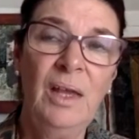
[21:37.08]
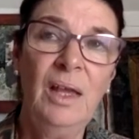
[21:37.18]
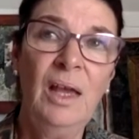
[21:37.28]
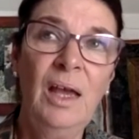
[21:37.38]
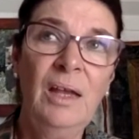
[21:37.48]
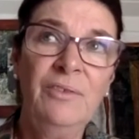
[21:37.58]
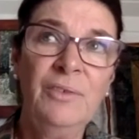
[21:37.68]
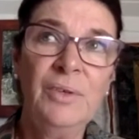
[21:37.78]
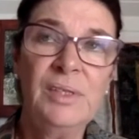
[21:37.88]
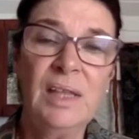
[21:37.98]
And of
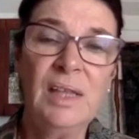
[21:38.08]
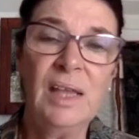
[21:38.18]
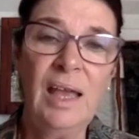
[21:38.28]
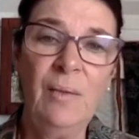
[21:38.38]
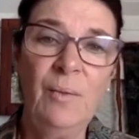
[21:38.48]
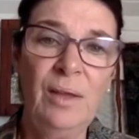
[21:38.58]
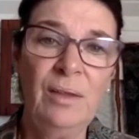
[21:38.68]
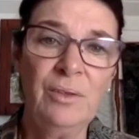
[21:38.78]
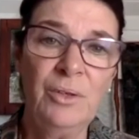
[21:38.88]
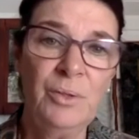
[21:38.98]
course, the gateway
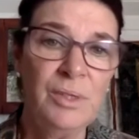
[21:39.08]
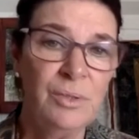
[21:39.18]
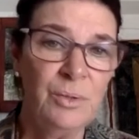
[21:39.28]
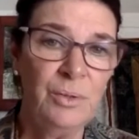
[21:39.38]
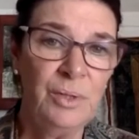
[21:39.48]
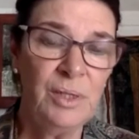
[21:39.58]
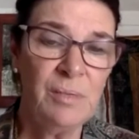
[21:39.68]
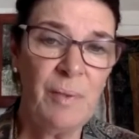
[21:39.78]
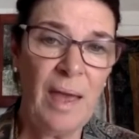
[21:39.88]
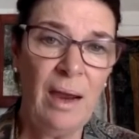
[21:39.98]
through is through
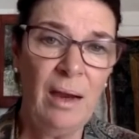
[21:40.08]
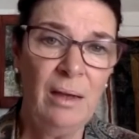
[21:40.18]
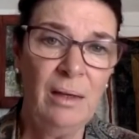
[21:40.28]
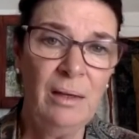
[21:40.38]
despair,